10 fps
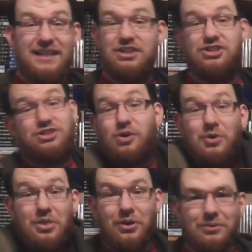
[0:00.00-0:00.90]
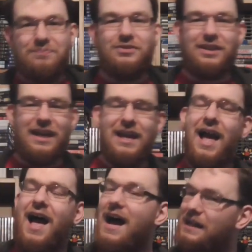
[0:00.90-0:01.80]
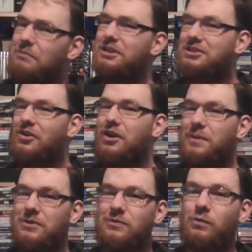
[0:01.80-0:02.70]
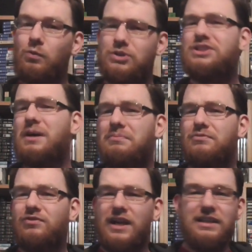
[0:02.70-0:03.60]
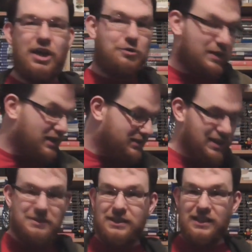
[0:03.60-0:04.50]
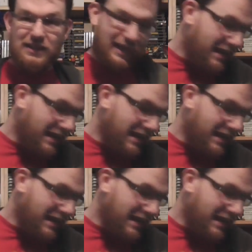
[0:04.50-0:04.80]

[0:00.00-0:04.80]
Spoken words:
You just don't though, okay? And I want to talk about some right now, because let me tell you, the